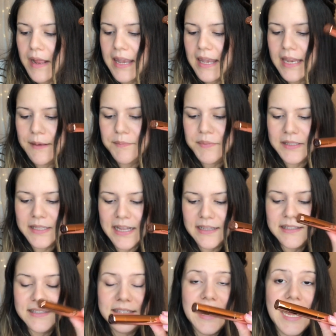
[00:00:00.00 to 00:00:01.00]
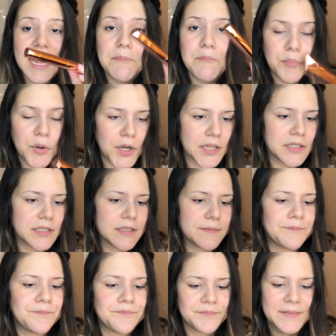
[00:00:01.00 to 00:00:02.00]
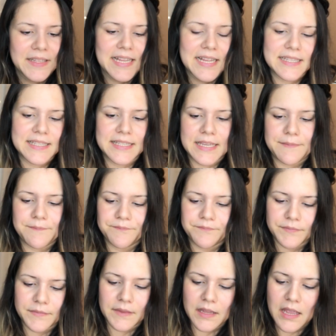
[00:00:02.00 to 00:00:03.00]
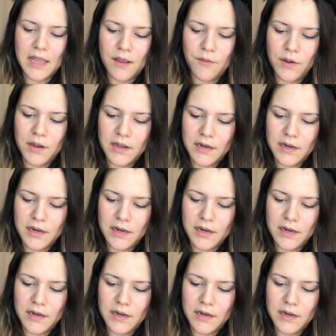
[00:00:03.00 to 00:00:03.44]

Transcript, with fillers: lips that stay put. Let's see. And what